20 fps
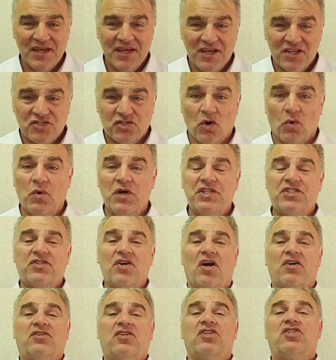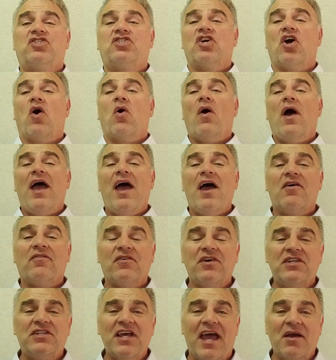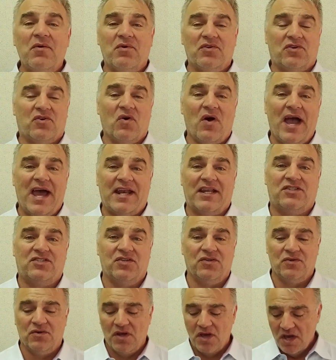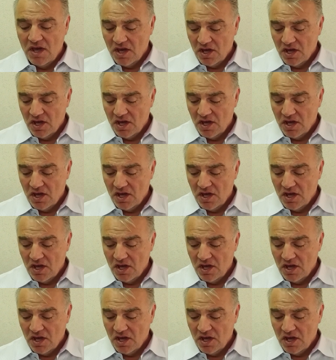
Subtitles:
So we start this show every day with gratitude.